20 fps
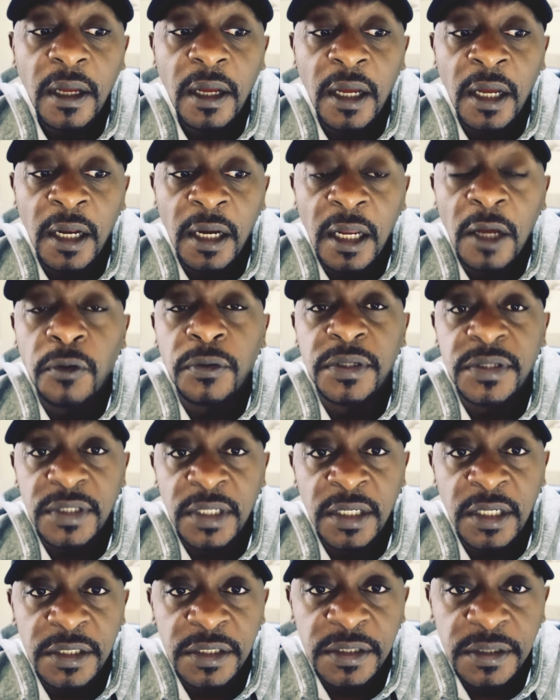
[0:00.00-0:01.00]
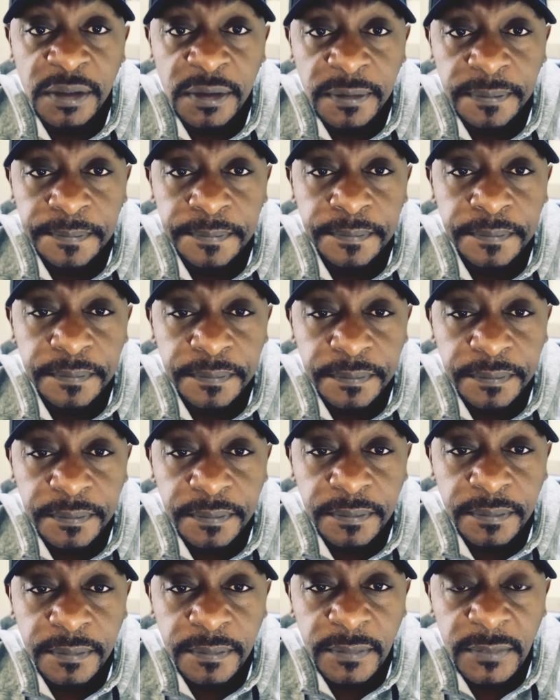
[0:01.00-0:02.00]
Allow this energy
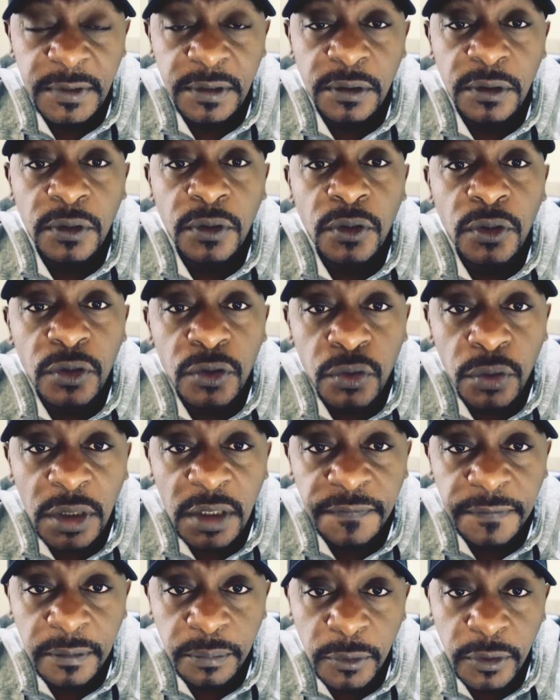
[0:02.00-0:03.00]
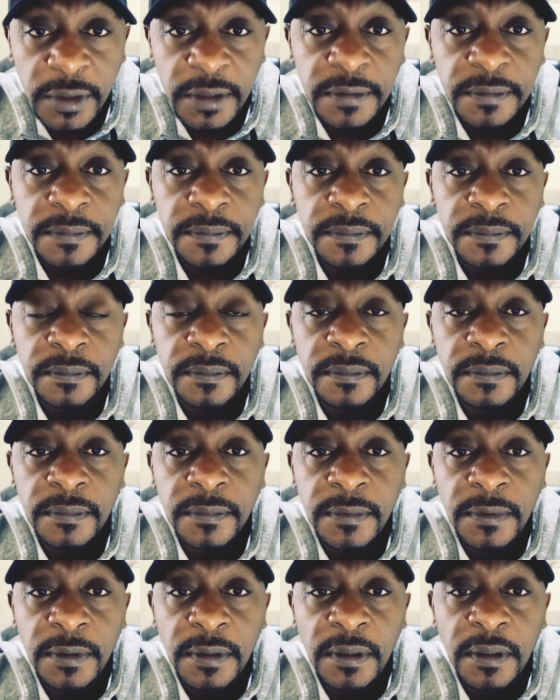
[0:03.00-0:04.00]
to leave your body.
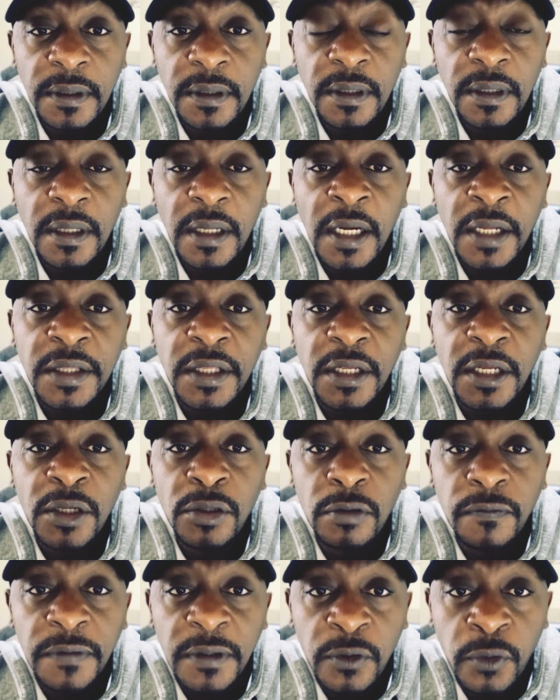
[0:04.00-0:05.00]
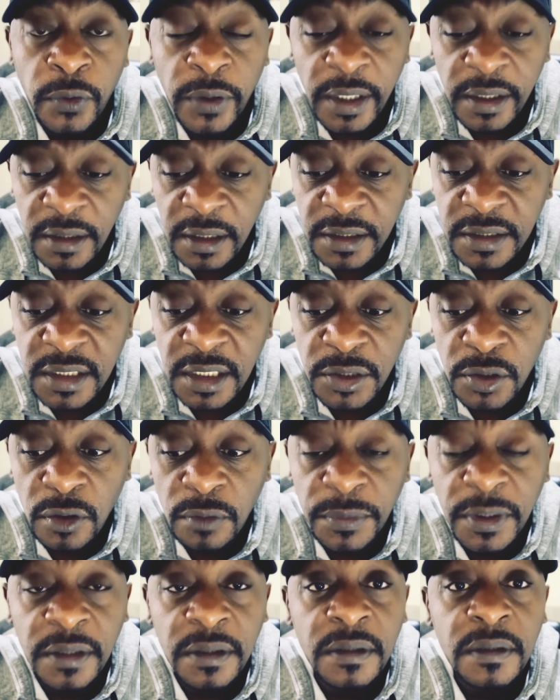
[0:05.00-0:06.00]
At the end of the cry, ladies and
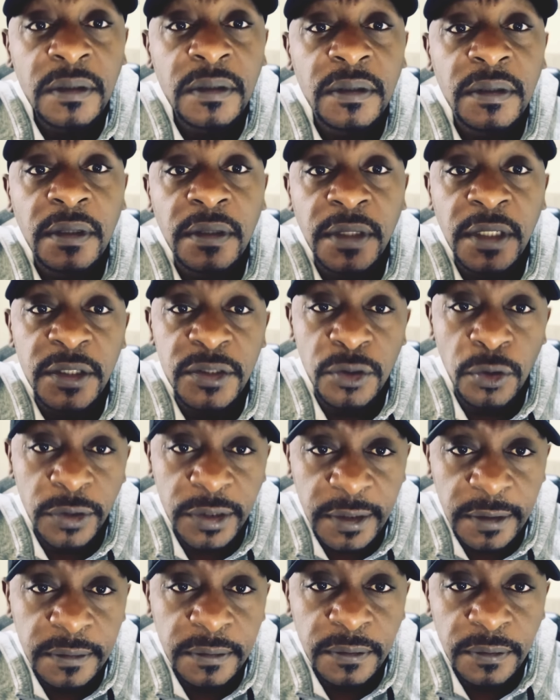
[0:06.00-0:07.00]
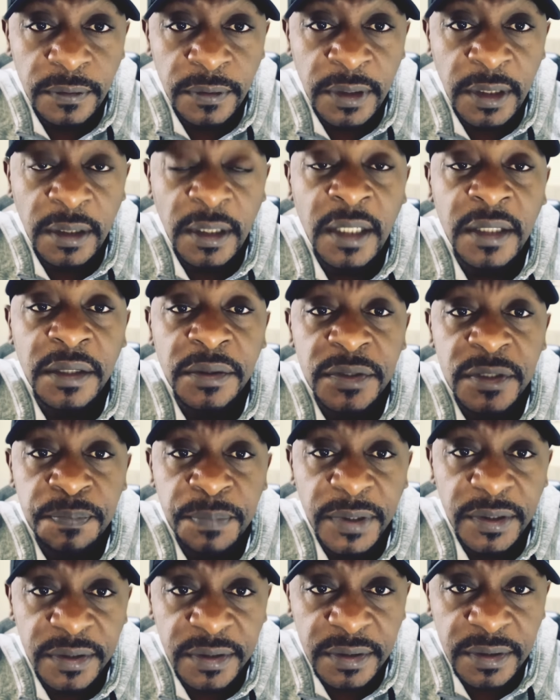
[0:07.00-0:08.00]
gentlemen, there is laughter, okay? And there is
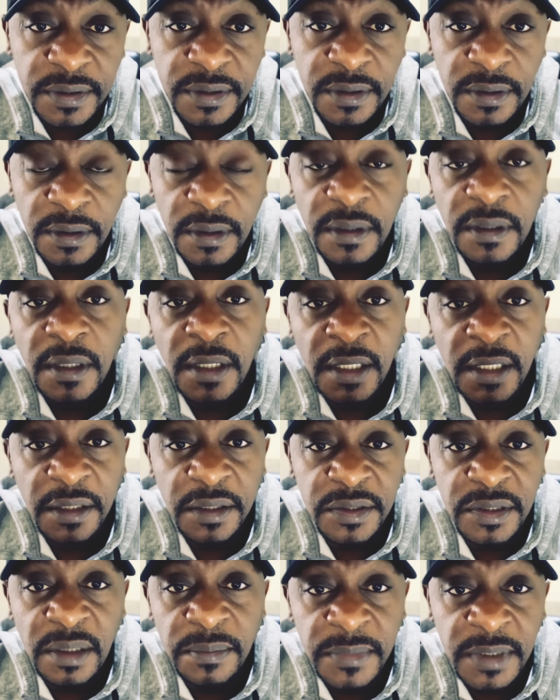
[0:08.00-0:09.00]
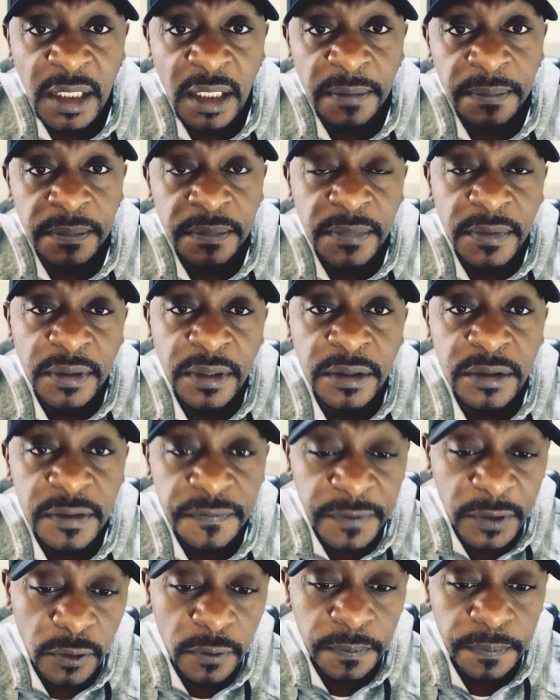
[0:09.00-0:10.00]
peace. And at the same time, there is
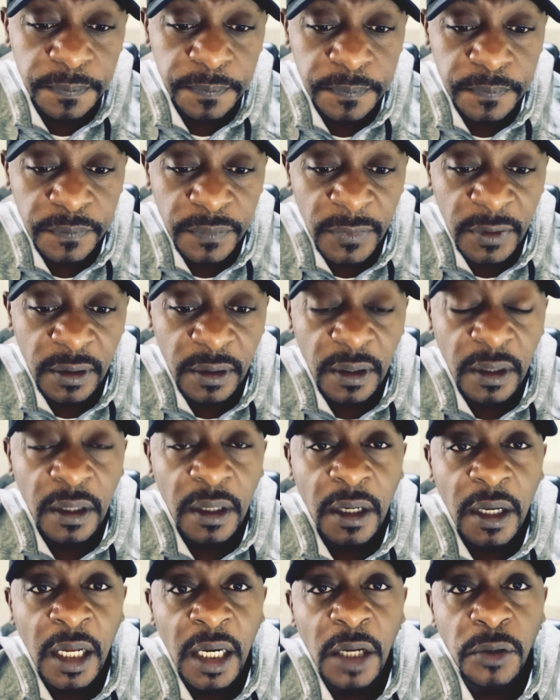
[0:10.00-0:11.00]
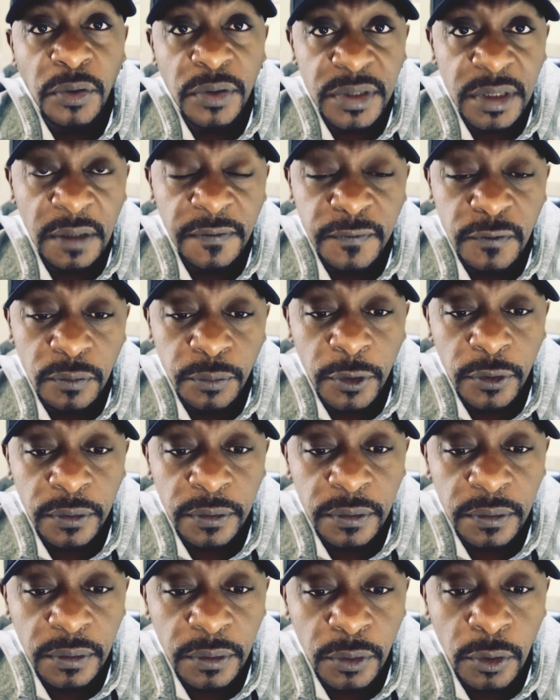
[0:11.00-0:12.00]
freedom. Allow yourself to mourn.
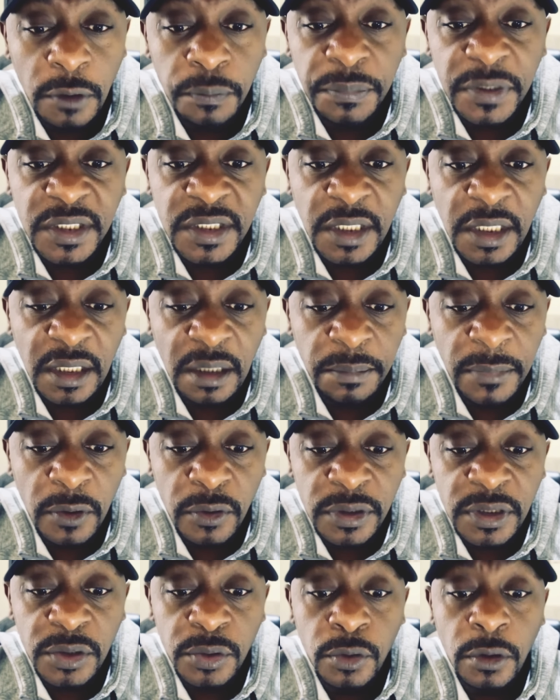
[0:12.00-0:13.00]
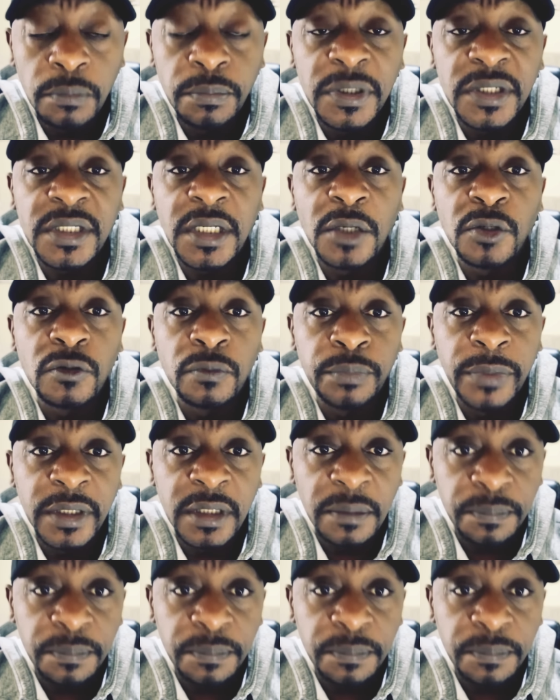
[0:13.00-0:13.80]
Don't be shy about it. Don't be shy to break a